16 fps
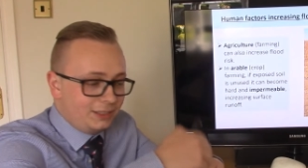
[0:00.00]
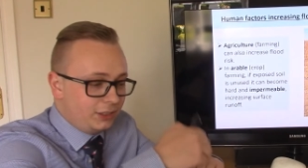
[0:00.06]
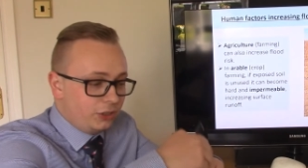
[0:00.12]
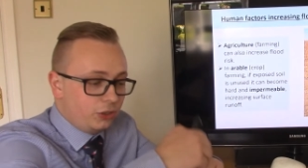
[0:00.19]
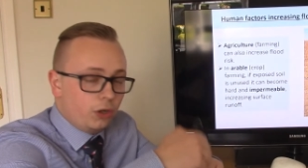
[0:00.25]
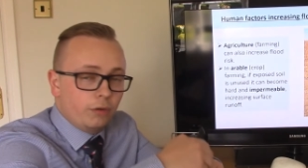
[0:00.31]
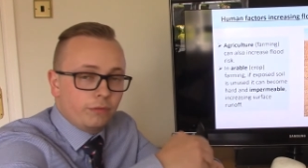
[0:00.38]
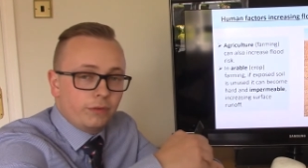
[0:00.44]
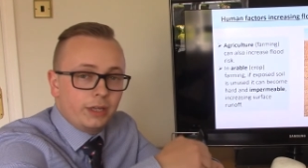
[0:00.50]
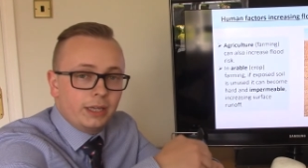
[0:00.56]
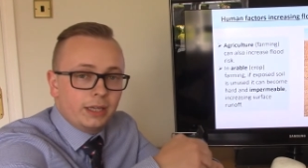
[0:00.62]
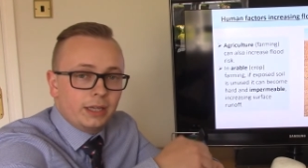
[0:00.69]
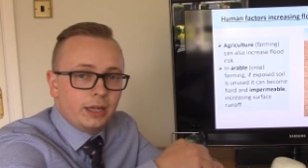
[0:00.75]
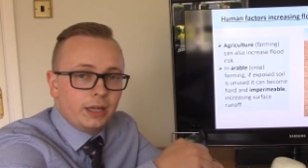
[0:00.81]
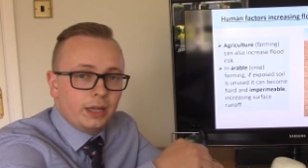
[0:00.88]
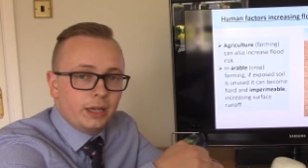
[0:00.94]
sort
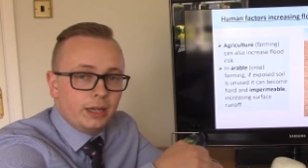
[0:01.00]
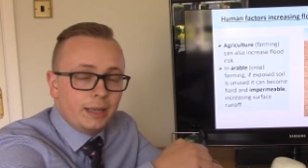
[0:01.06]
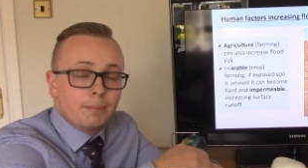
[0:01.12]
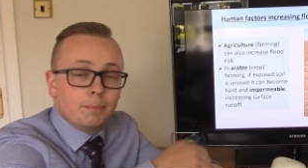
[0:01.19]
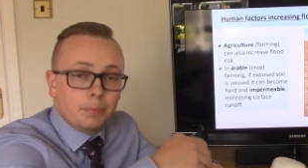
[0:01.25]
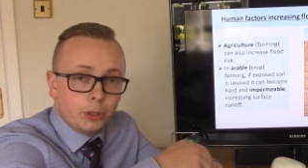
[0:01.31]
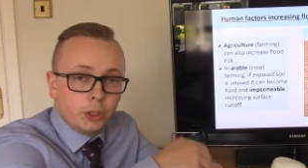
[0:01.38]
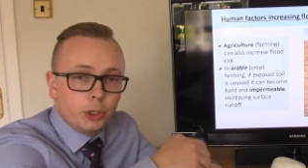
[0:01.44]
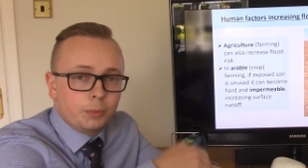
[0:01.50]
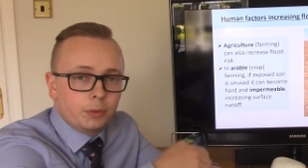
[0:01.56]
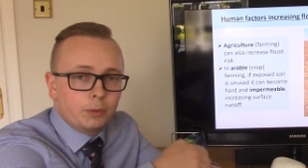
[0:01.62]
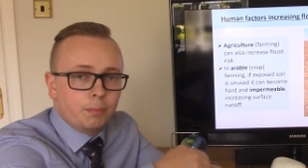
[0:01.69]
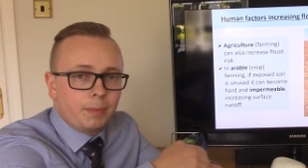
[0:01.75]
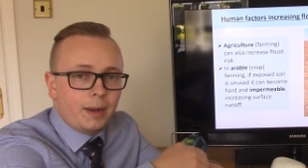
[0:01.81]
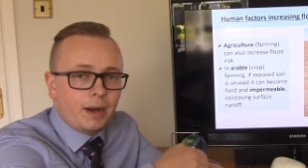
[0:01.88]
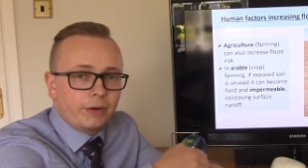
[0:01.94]
of impermeable
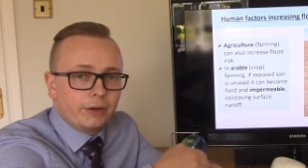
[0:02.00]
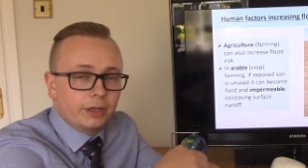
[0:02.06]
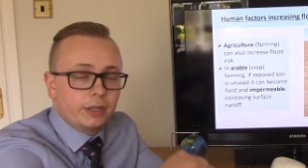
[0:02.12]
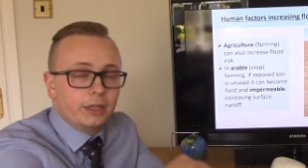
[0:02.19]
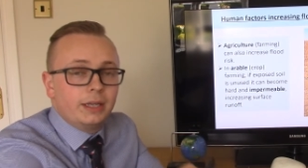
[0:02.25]
barrier,